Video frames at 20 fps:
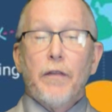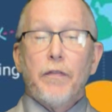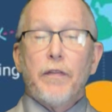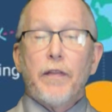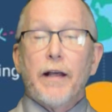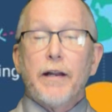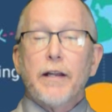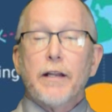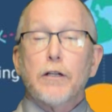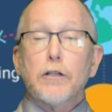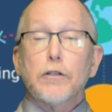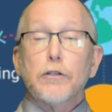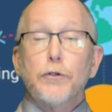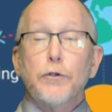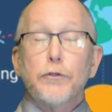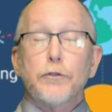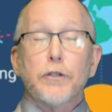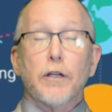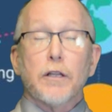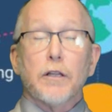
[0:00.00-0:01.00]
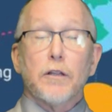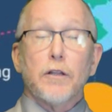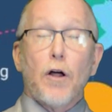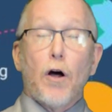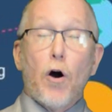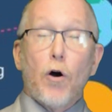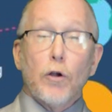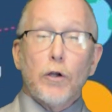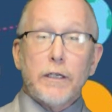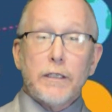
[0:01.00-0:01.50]
that include the
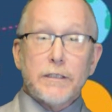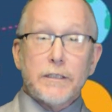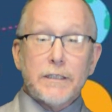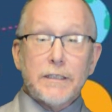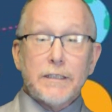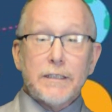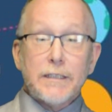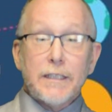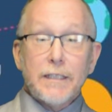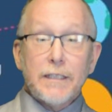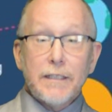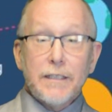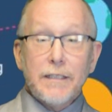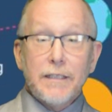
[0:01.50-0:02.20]
longest